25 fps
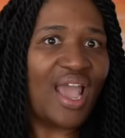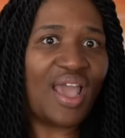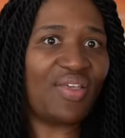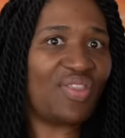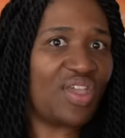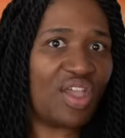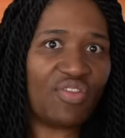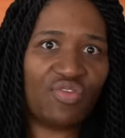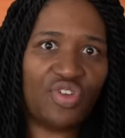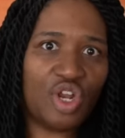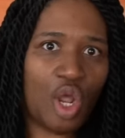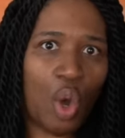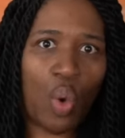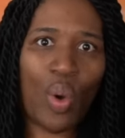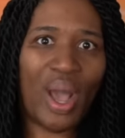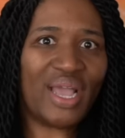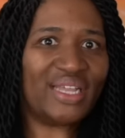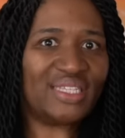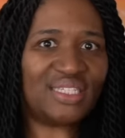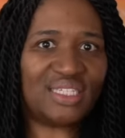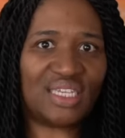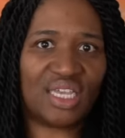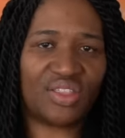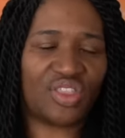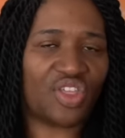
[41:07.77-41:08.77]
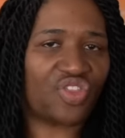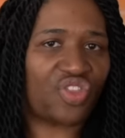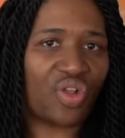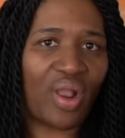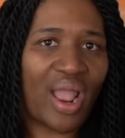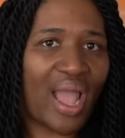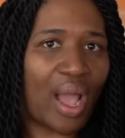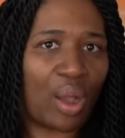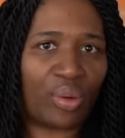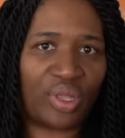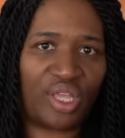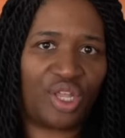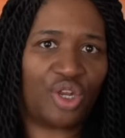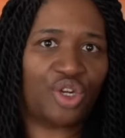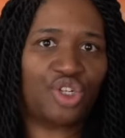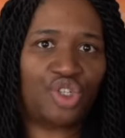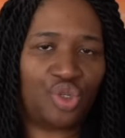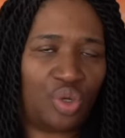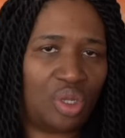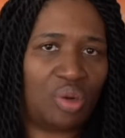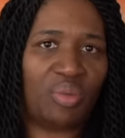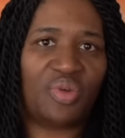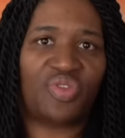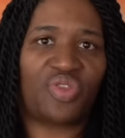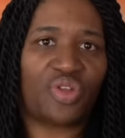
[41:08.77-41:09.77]
And they have no idea that they're out here
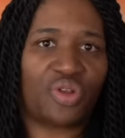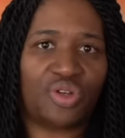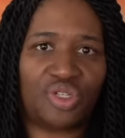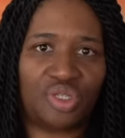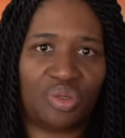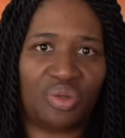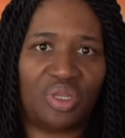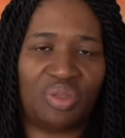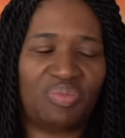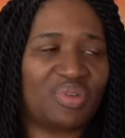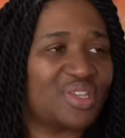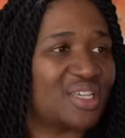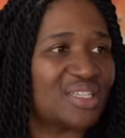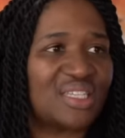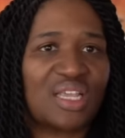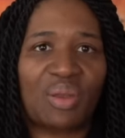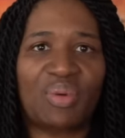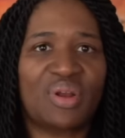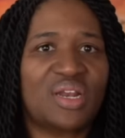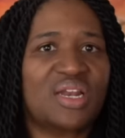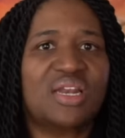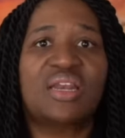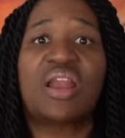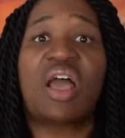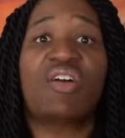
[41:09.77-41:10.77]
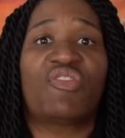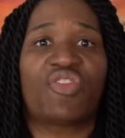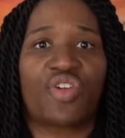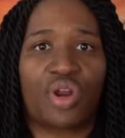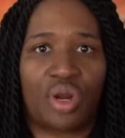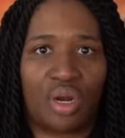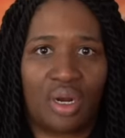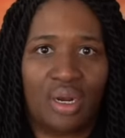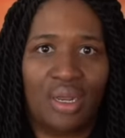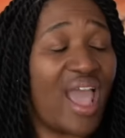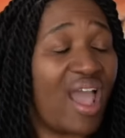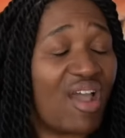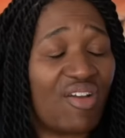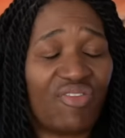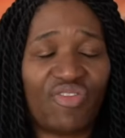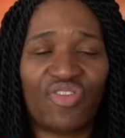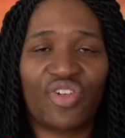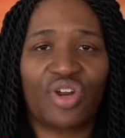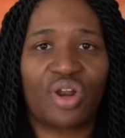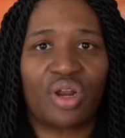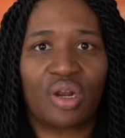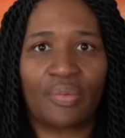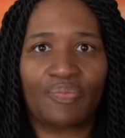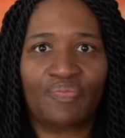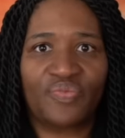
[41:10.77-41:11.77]
doing what they're doing, because they would never,
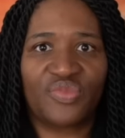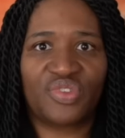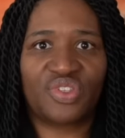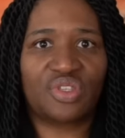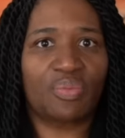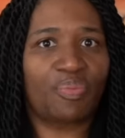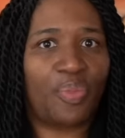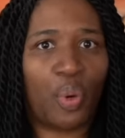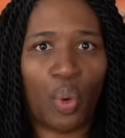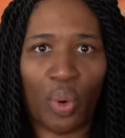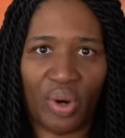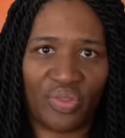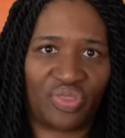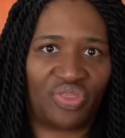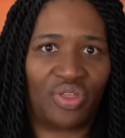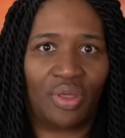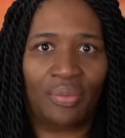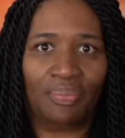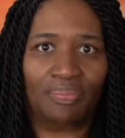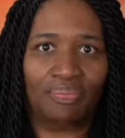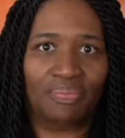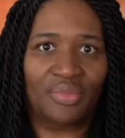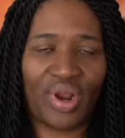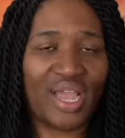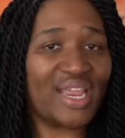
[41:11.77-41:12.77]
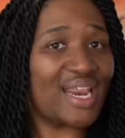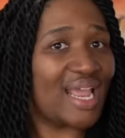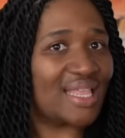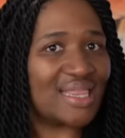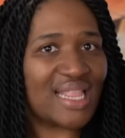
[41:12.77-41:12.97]
ever support them, right?